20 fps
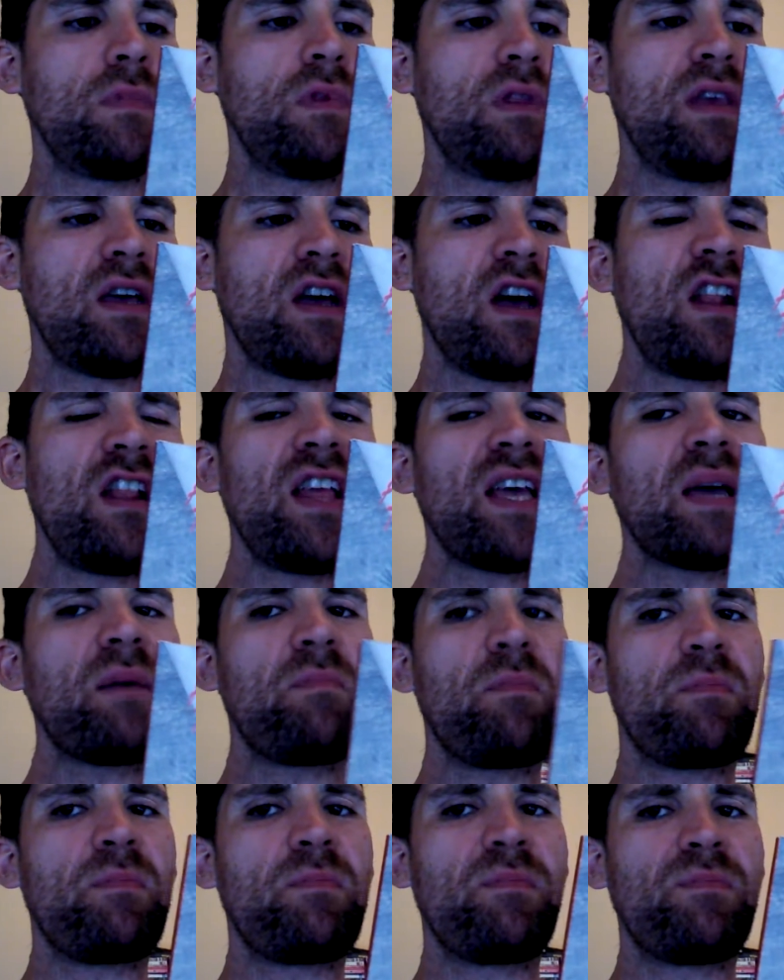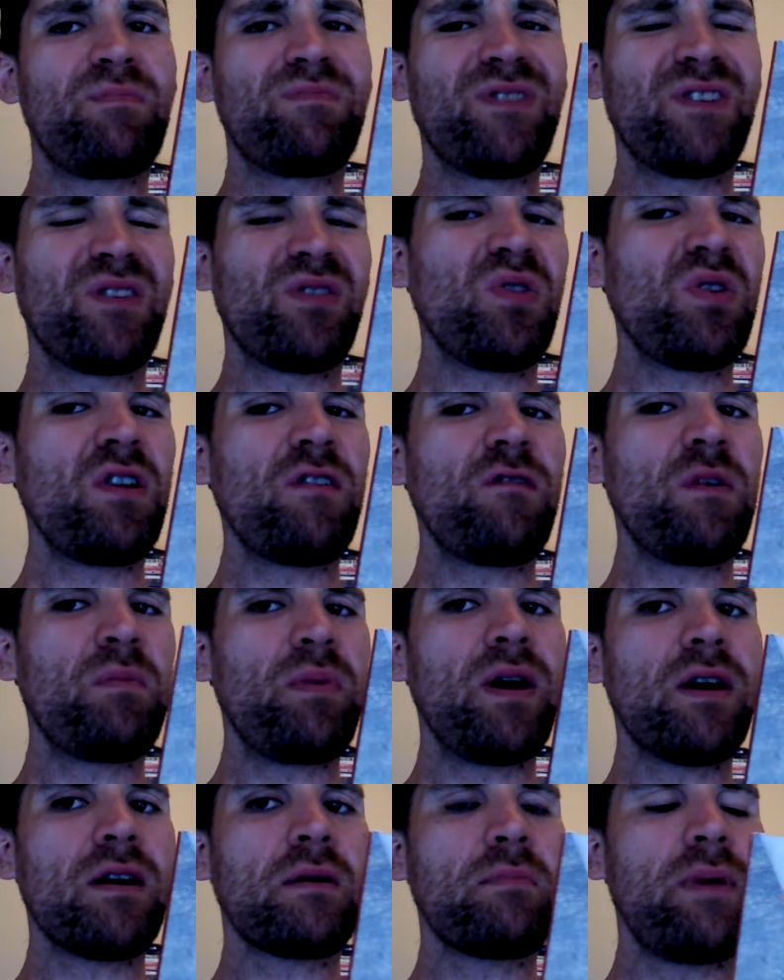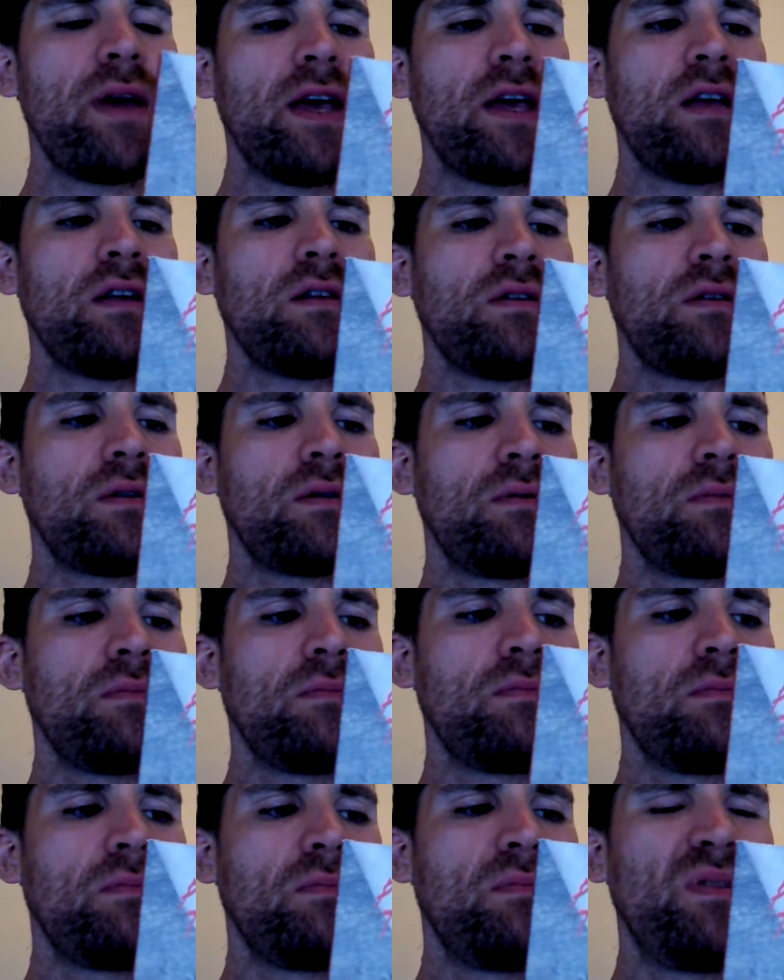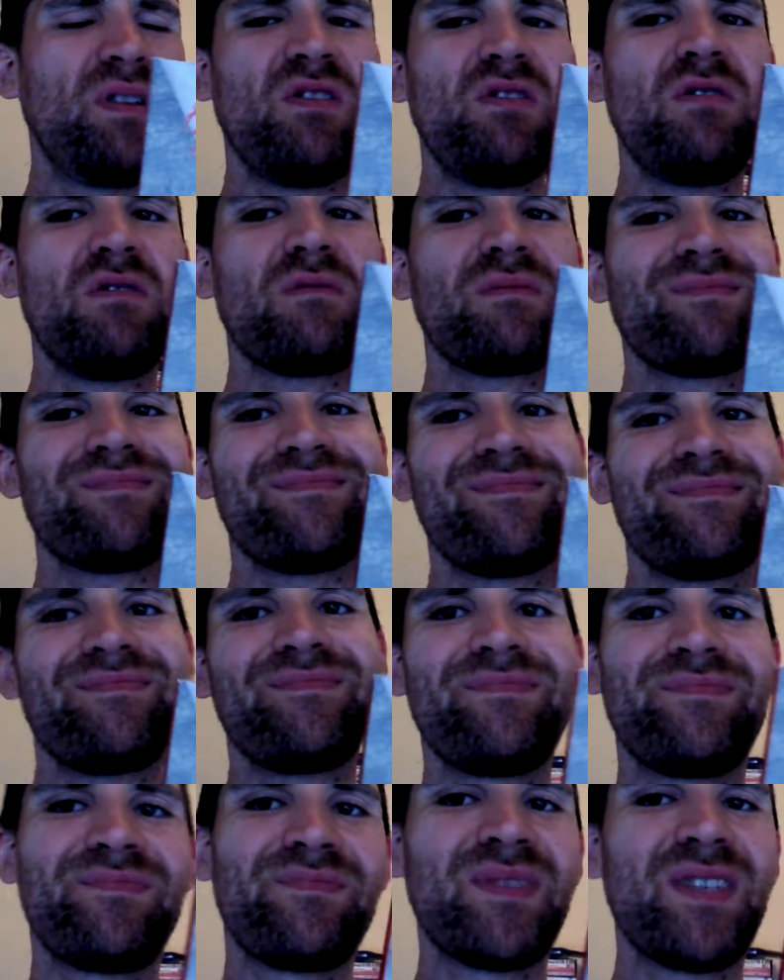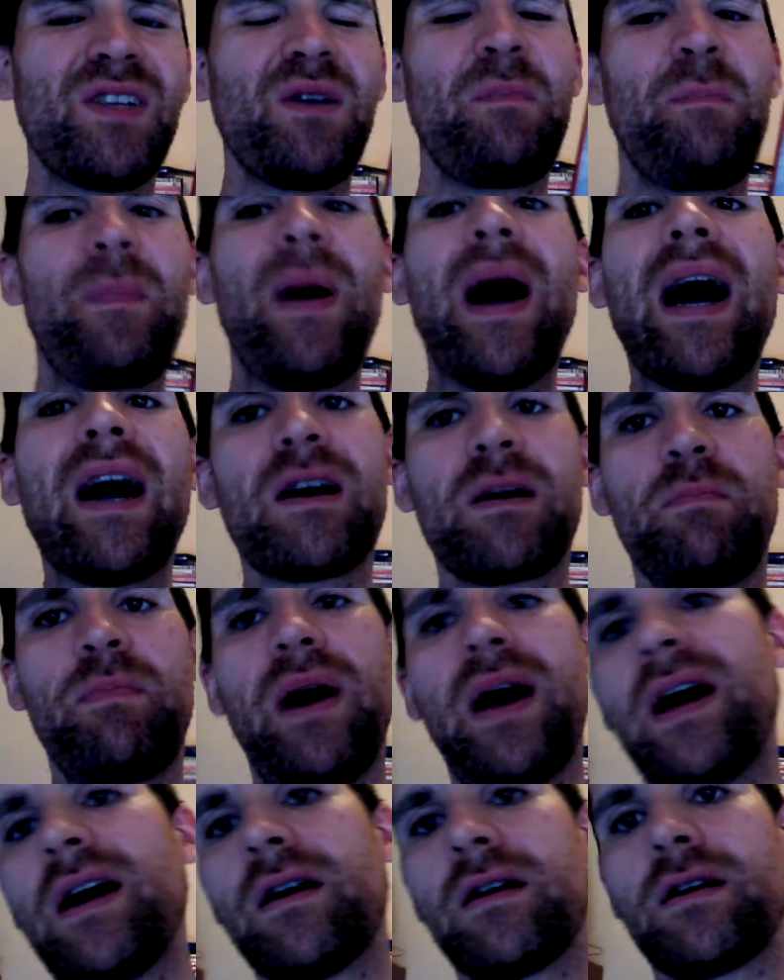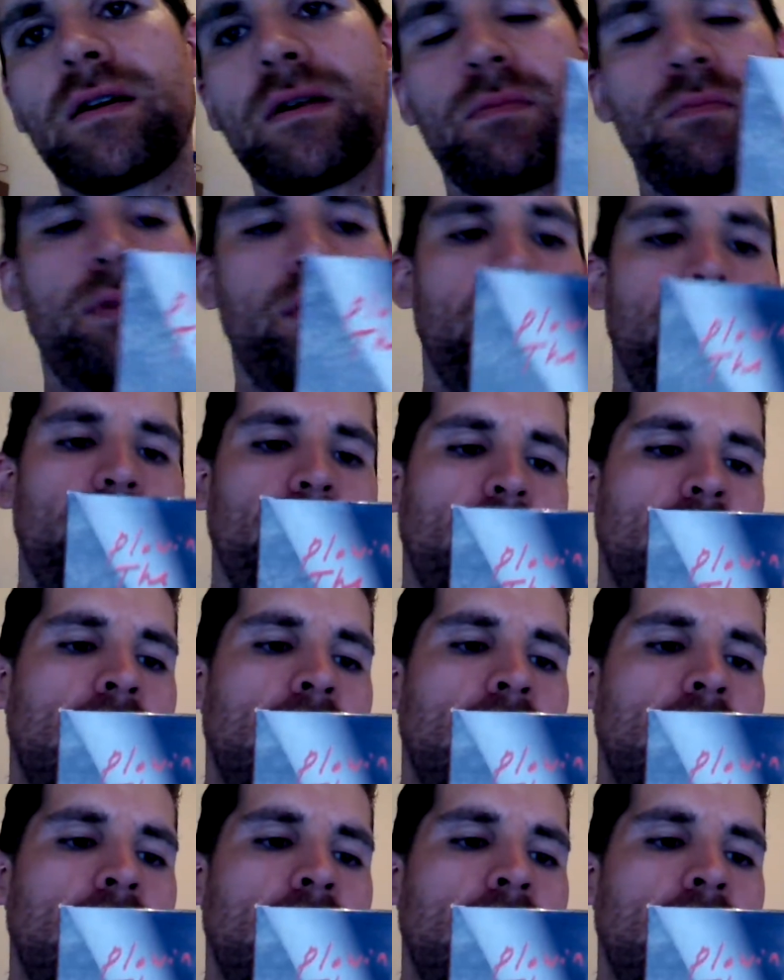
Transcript: They're kind of like a sort of a punk band, but it's not punk, but